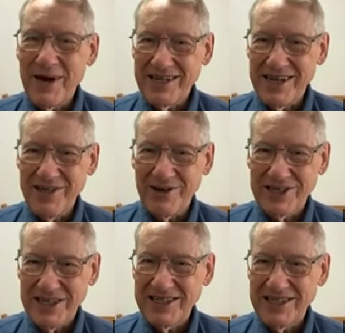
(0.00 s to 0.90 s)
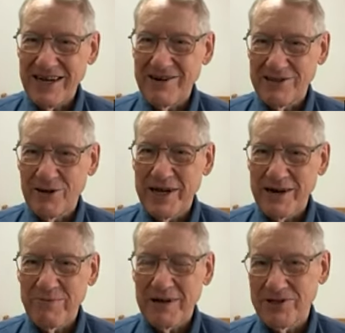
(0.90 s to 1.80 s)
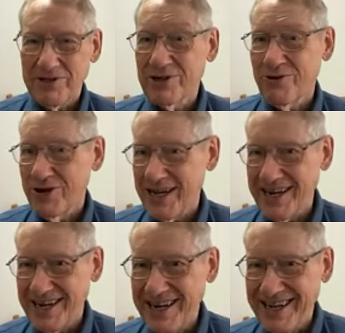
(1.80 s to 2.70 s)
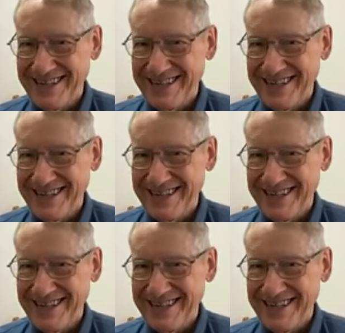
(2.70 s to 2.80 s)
mind it either because it did sound a little better probably than the cornet did